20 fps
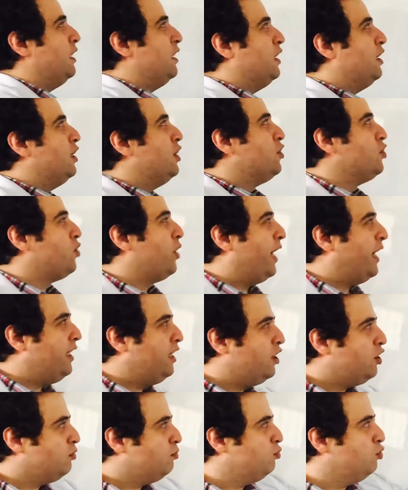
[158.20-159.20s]
so I need
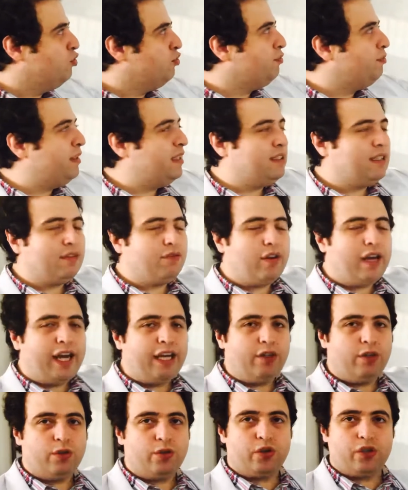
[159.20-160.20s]
movement of
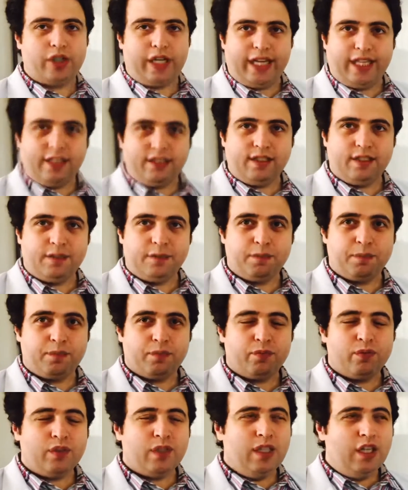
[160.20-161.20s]
ions, right?
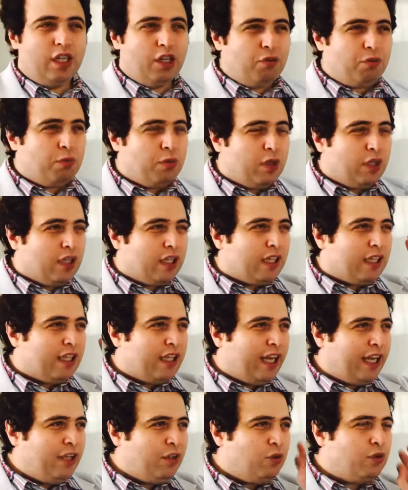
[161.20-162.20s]
Can
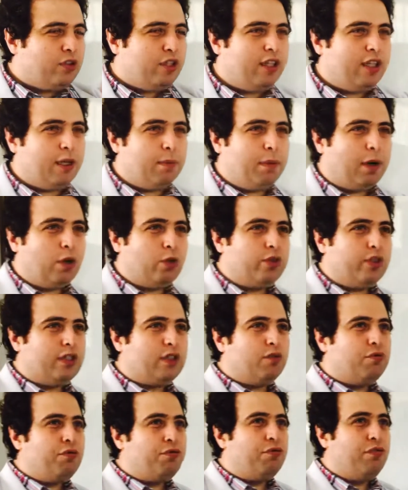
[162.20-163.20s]
you think about it,
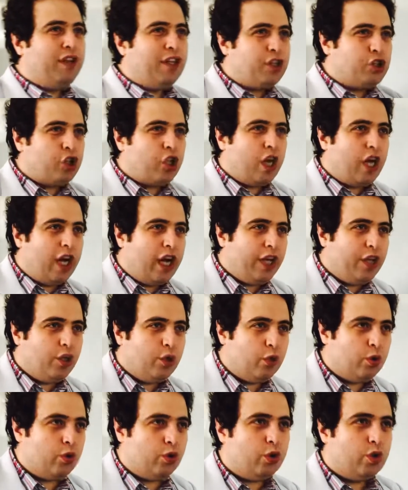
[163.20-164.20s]
which
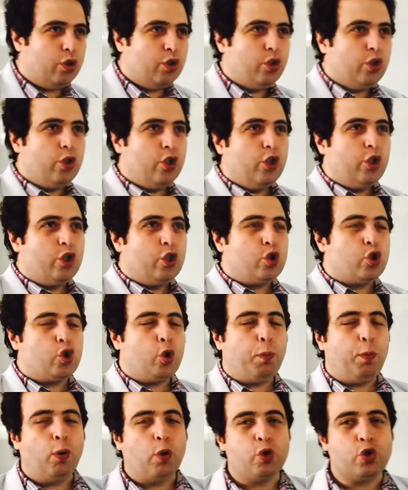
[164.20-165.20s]
ion
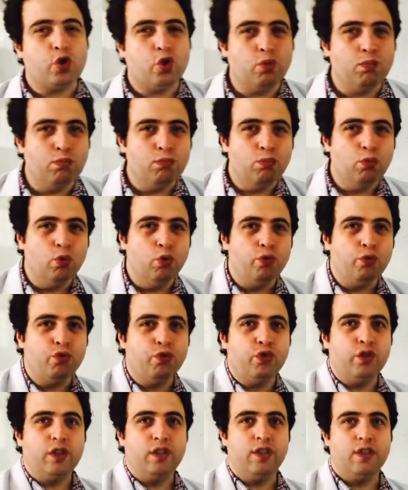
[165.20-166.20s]
supposed to move?
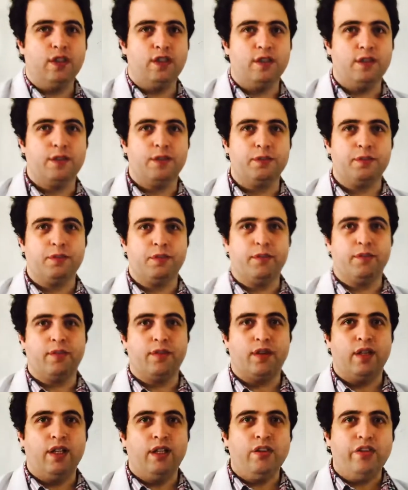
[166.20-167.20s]

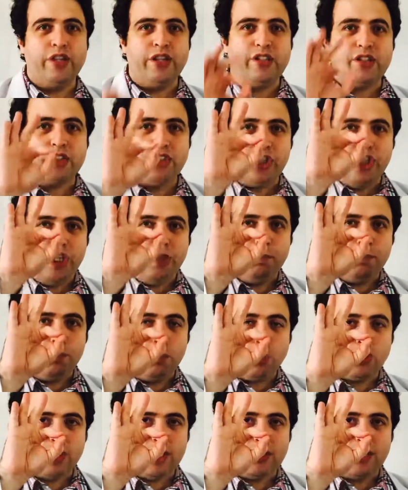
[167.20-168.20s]
There is three
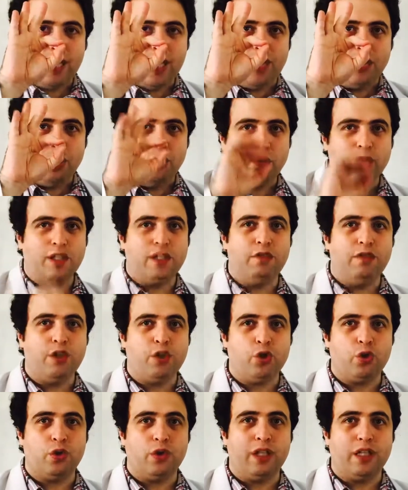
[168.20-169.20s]
important ions that we
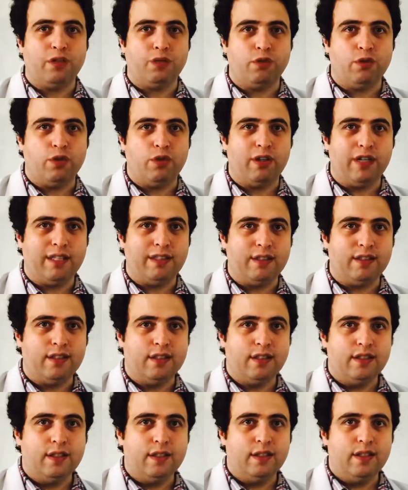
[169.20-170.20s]
should not forget.
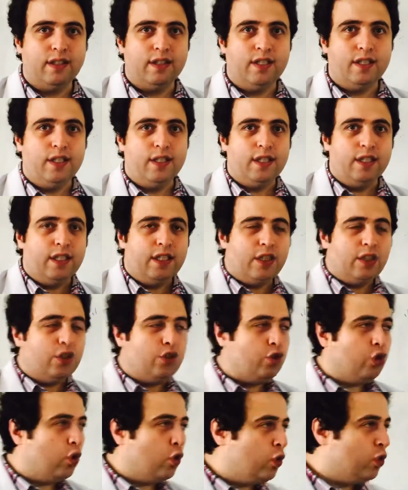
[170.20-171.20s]

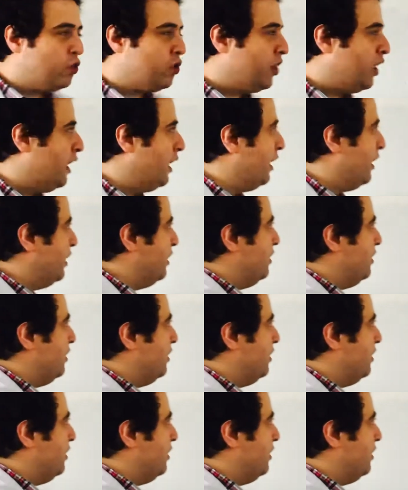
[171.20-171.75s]
Those are,